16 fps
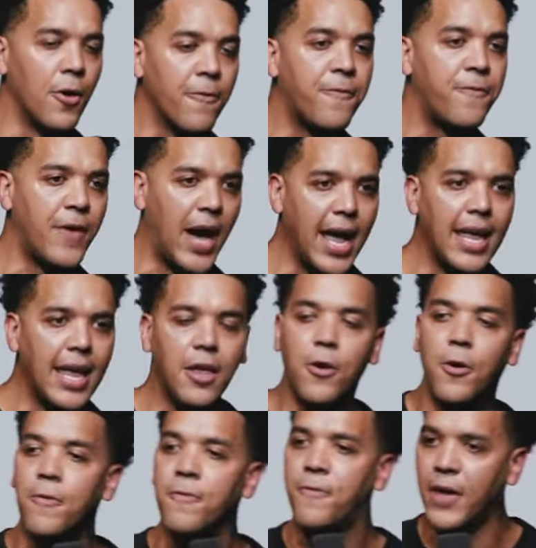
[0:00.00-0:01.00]
your fight,
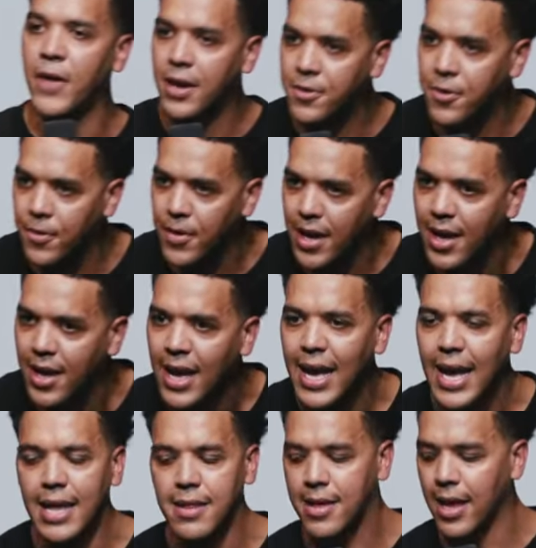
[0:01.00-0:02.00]
your victory
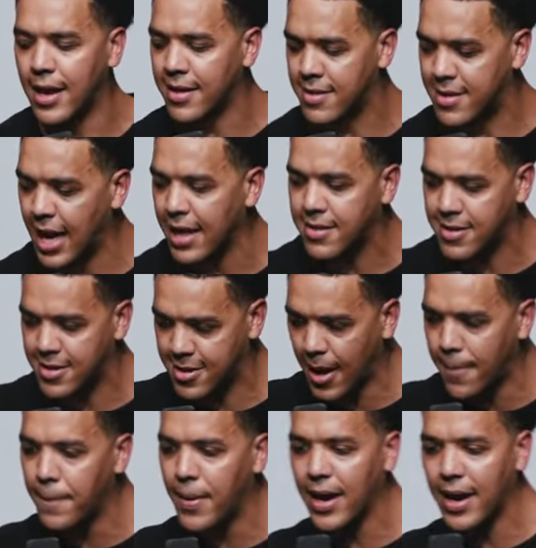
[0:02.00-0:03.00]
is gonna set
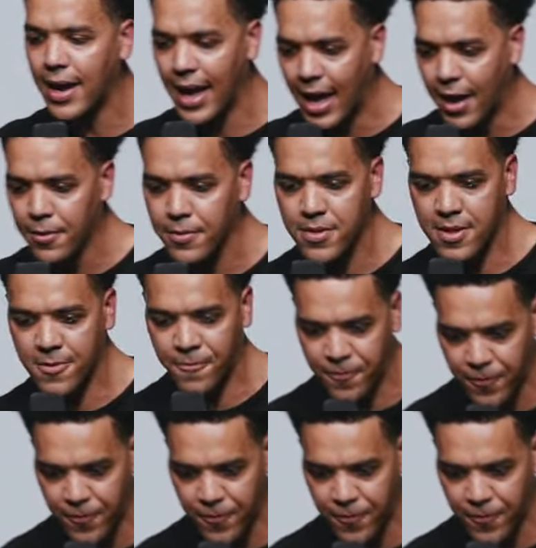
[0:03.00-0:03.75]
somebody else